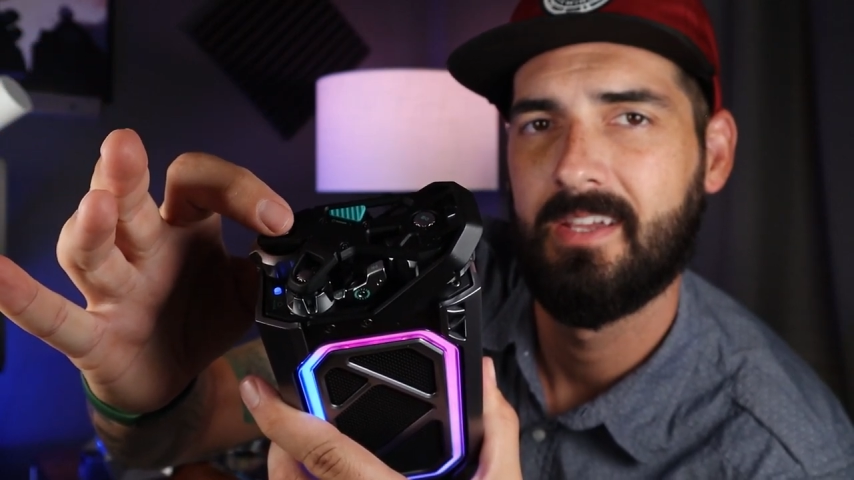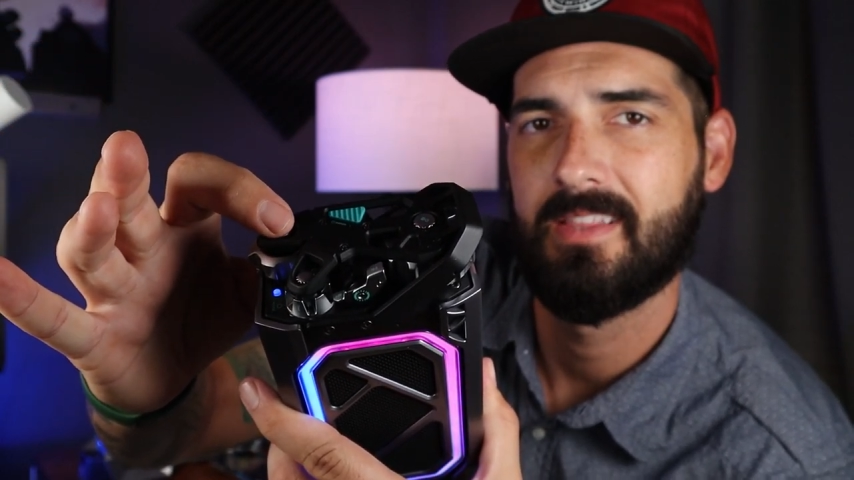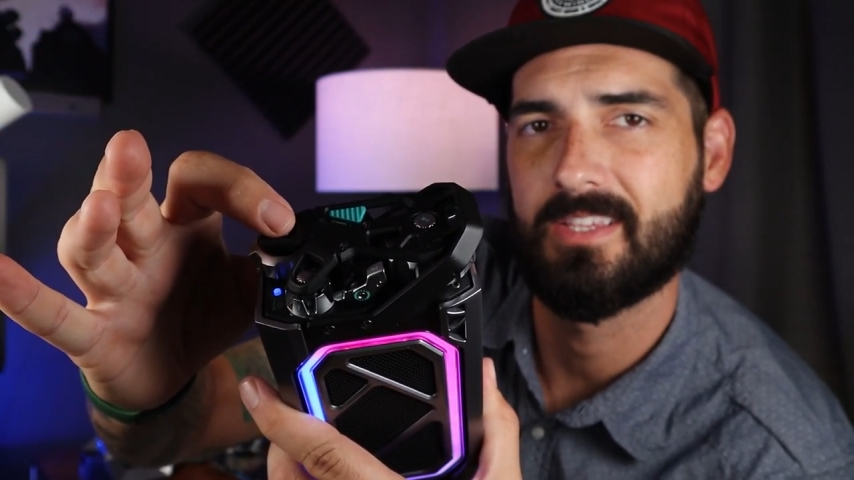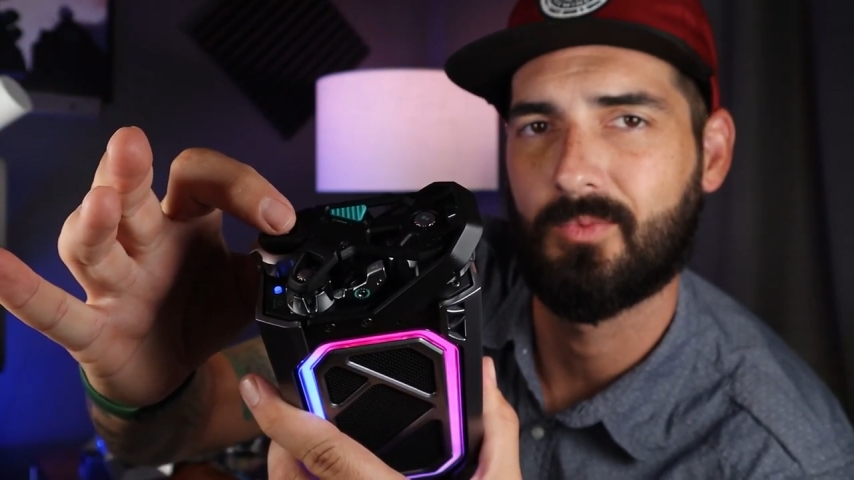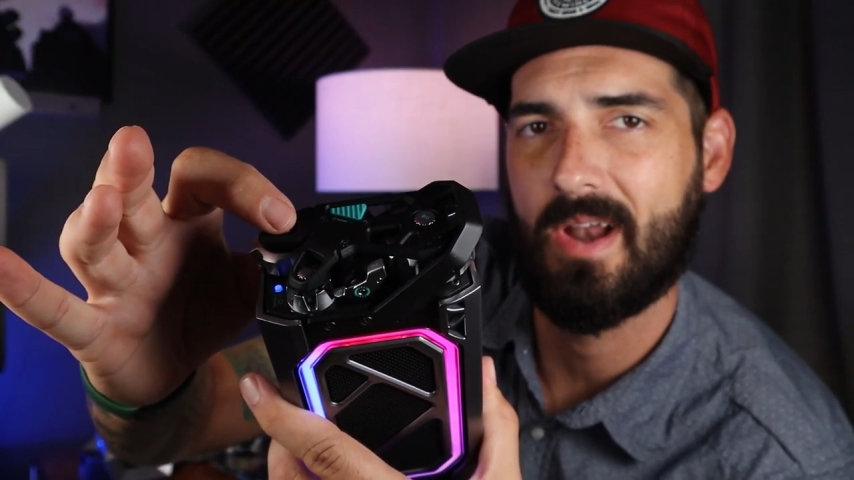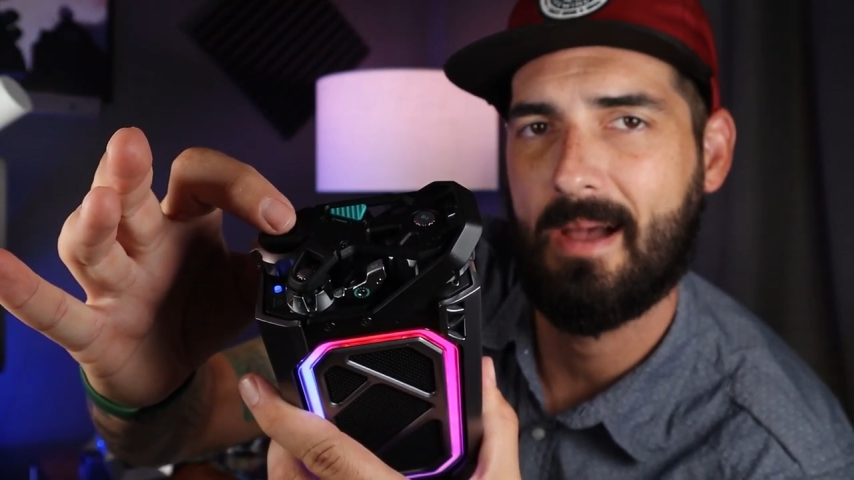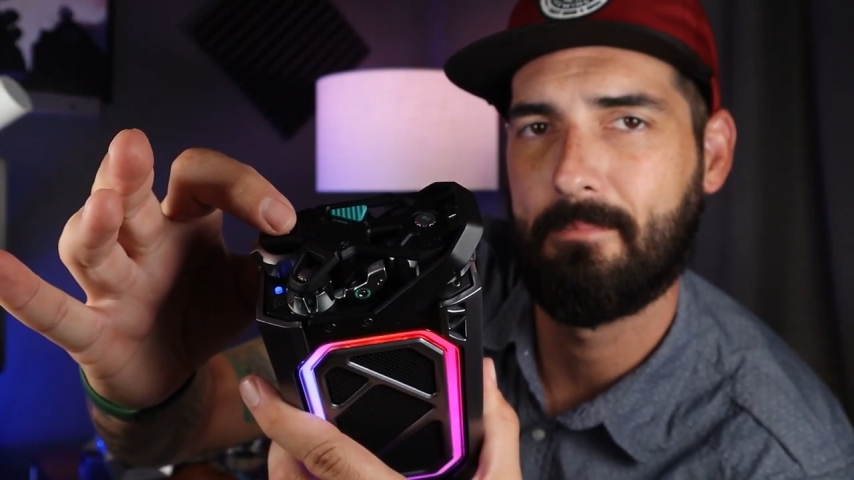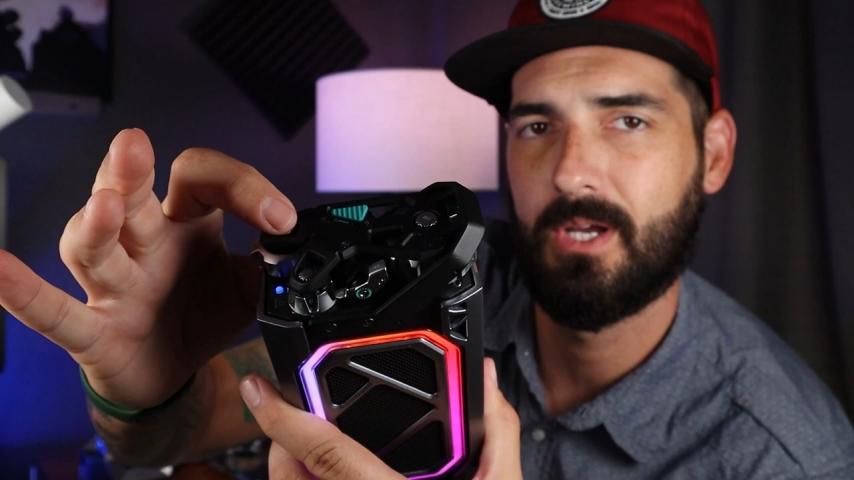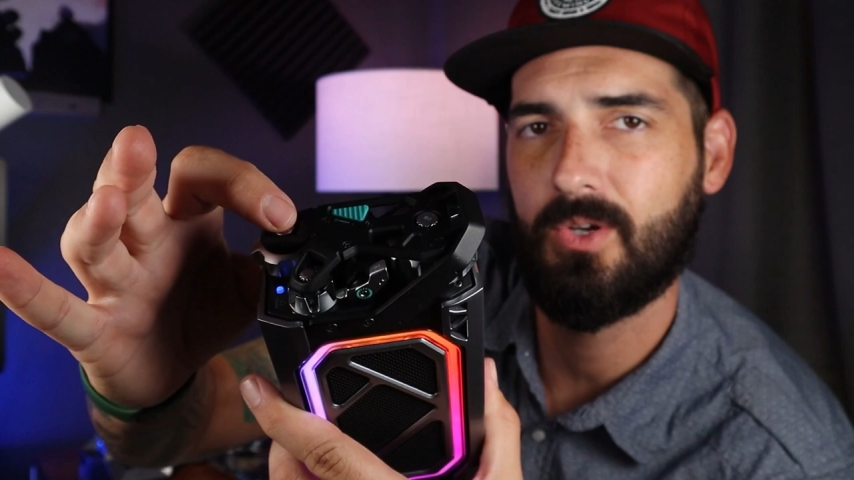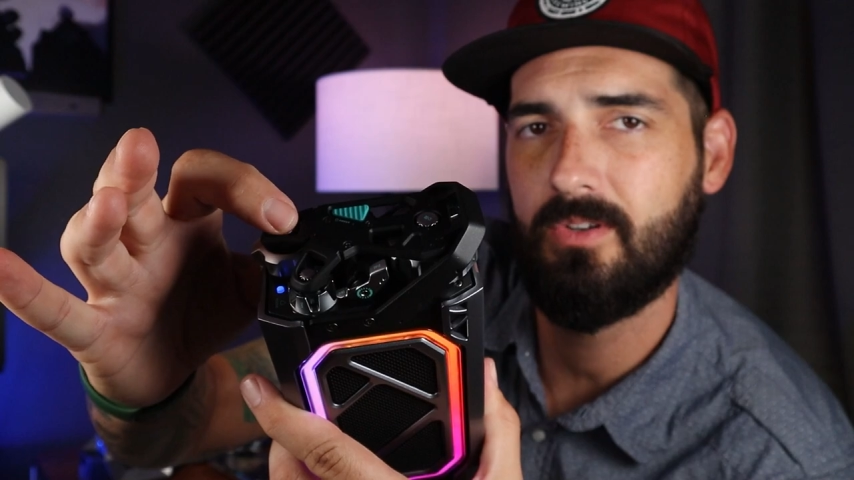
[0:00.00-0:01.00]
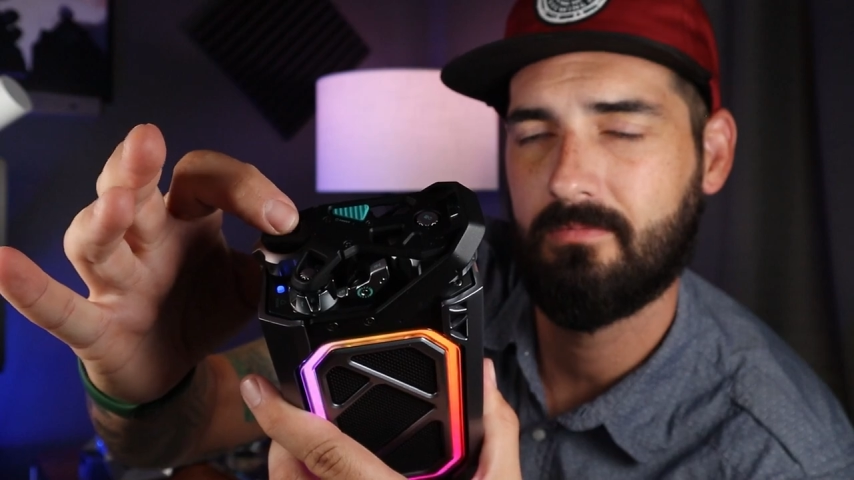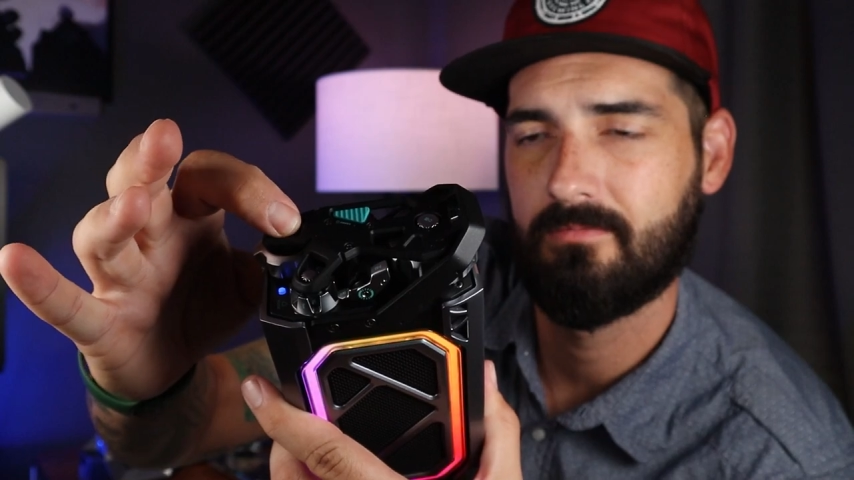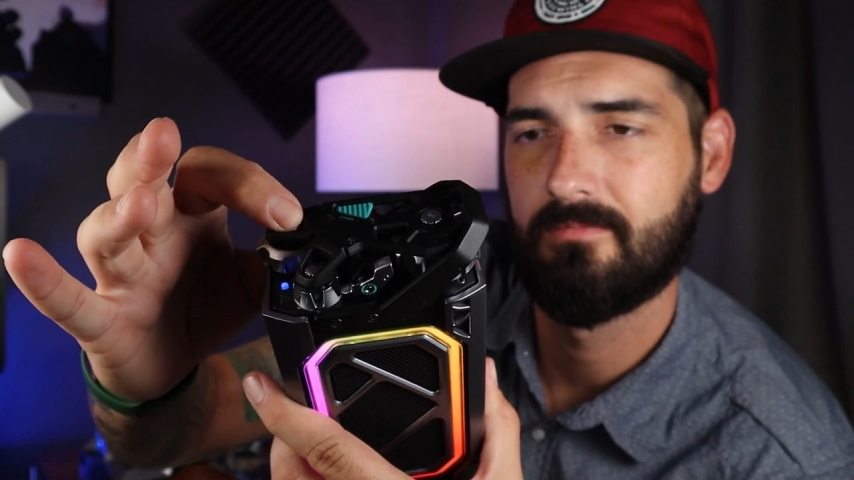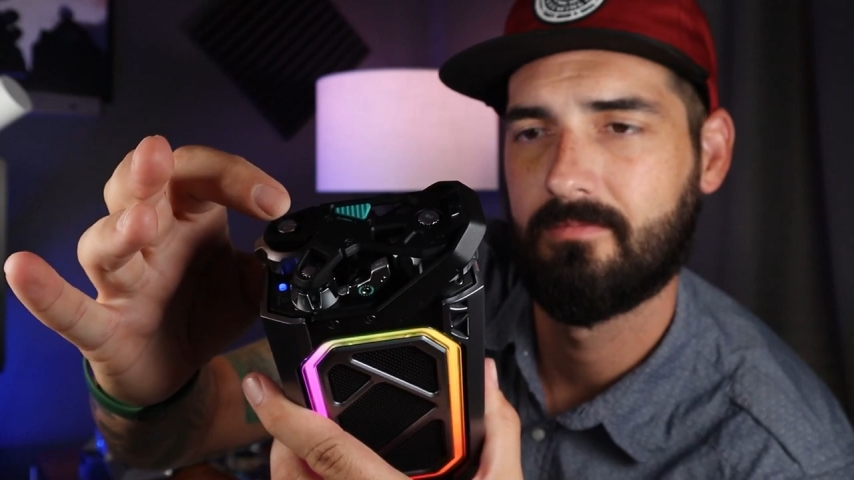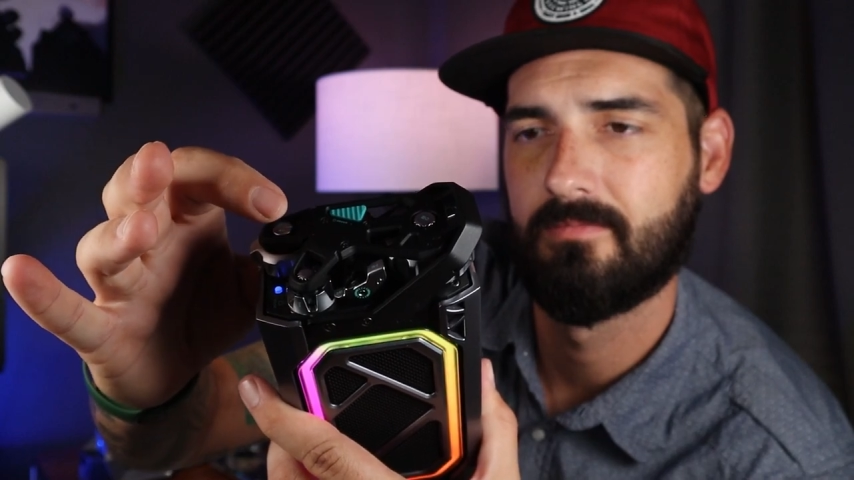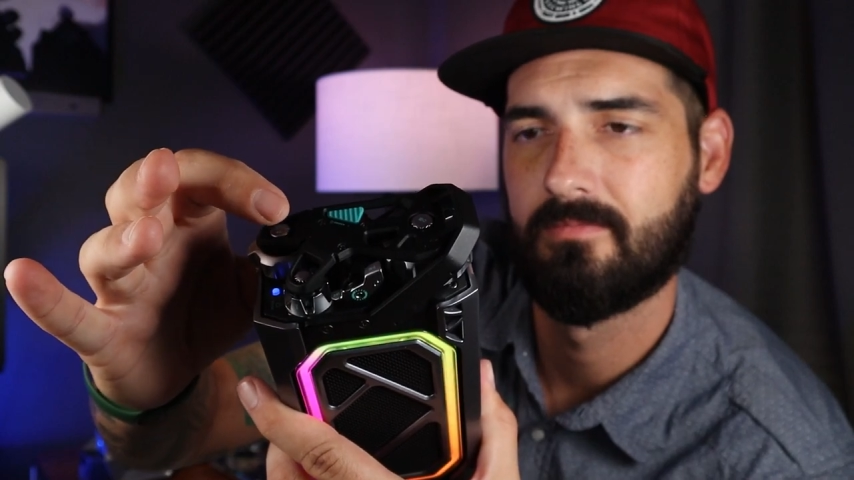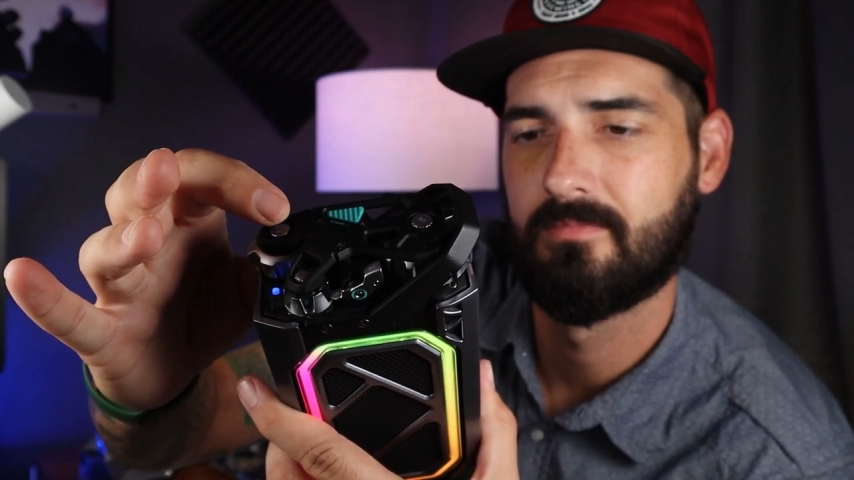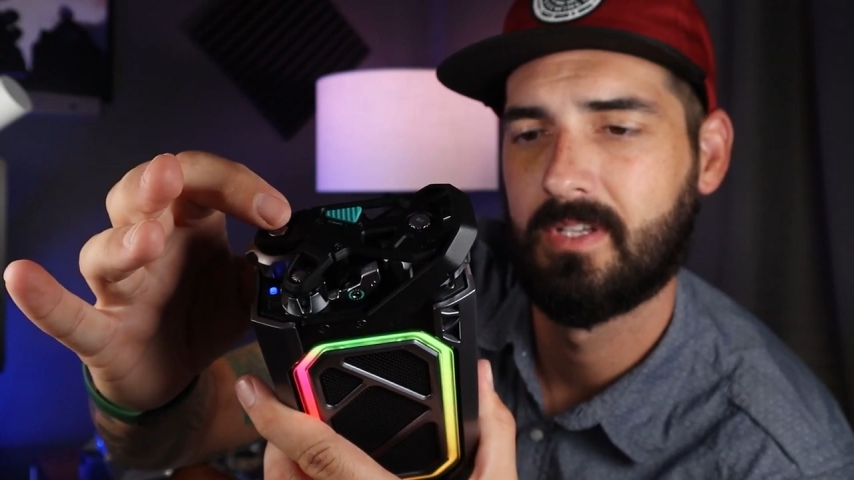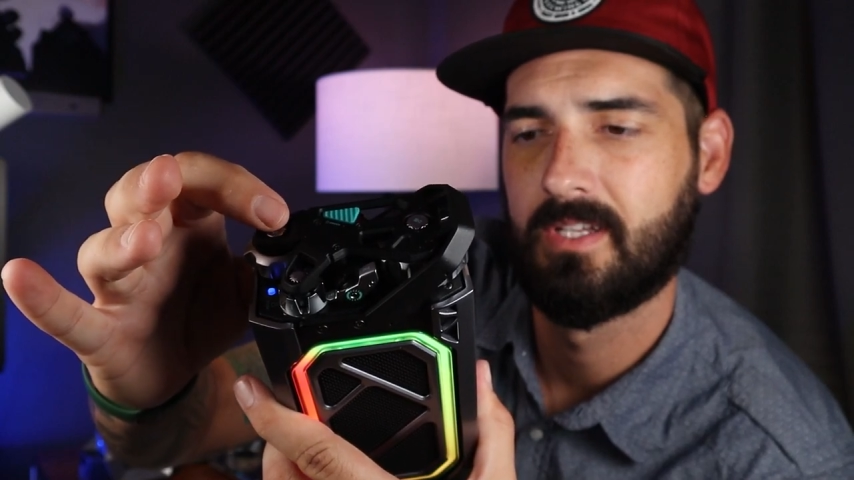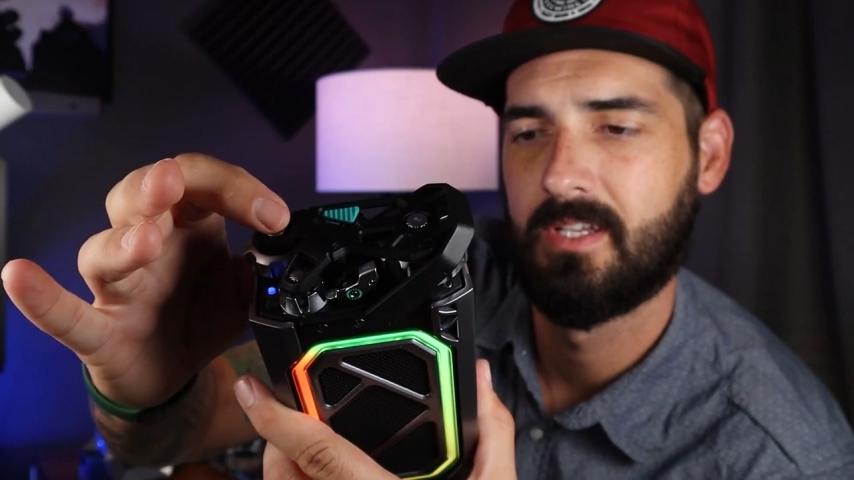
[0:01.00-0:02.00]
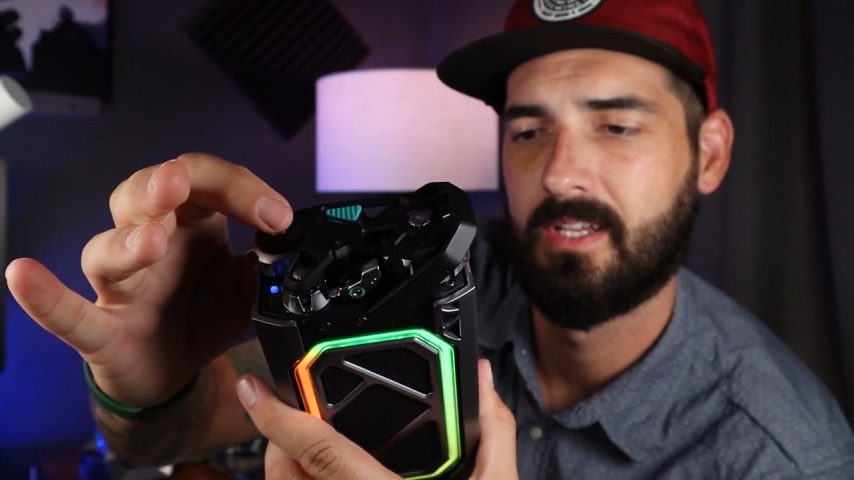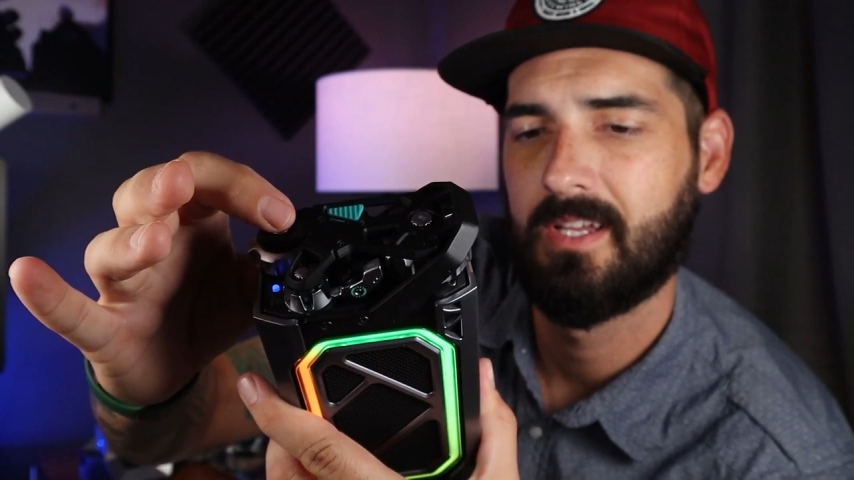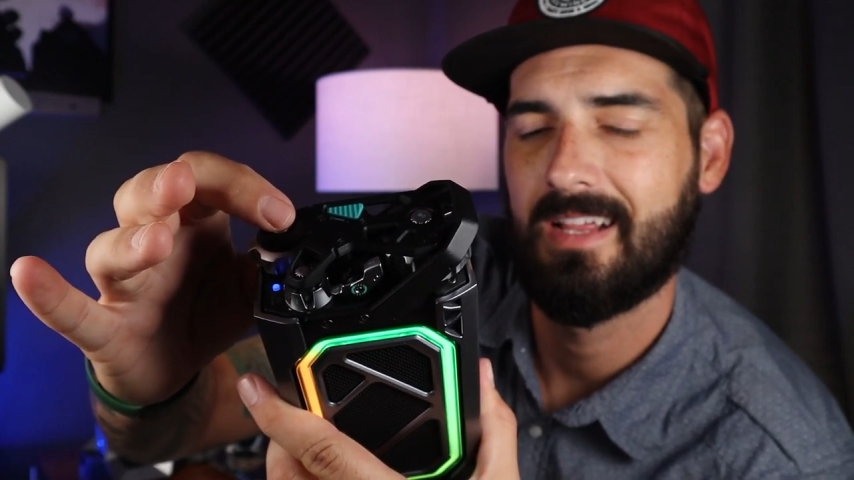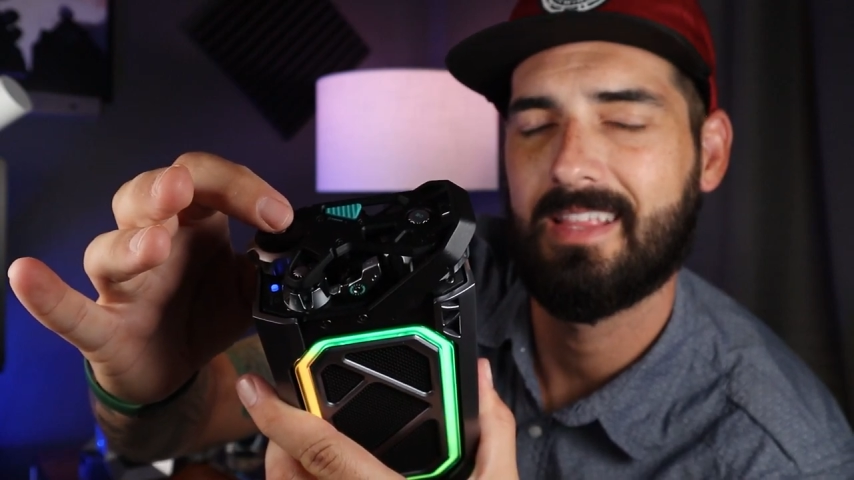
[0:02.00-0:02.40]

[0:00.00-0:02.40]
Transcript: That's rap mode. Normal mode.